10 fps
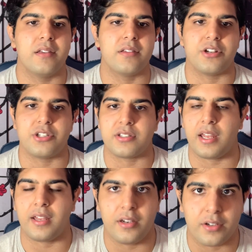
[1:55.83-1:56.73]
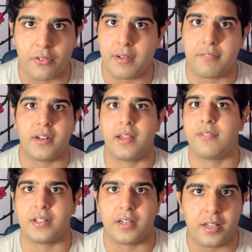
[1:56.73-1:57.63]
such as taking
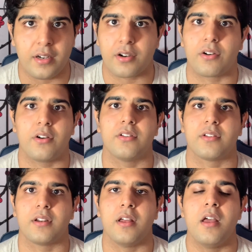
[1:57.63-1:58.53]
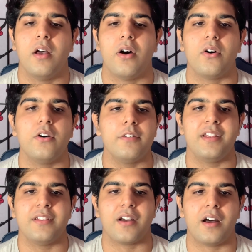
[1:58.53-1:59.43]
derivatives and integrals and all
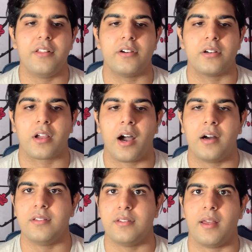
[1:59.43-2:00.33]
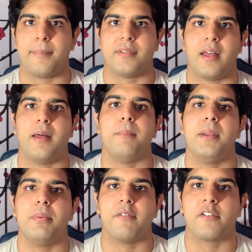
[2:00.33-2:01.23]
these other concepts that
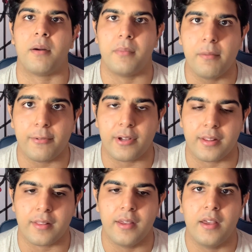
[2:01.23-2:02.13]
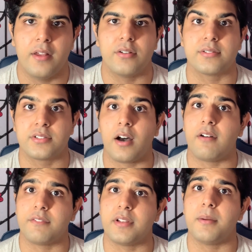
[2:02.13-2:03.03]
people have come up with to
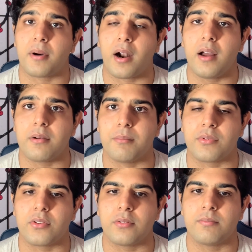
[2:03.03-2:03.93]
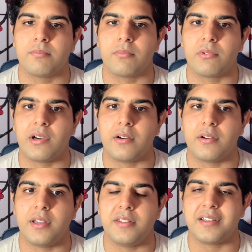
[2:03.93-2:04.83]
solve their problems,
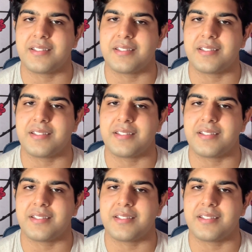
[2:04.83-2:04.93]
well, it's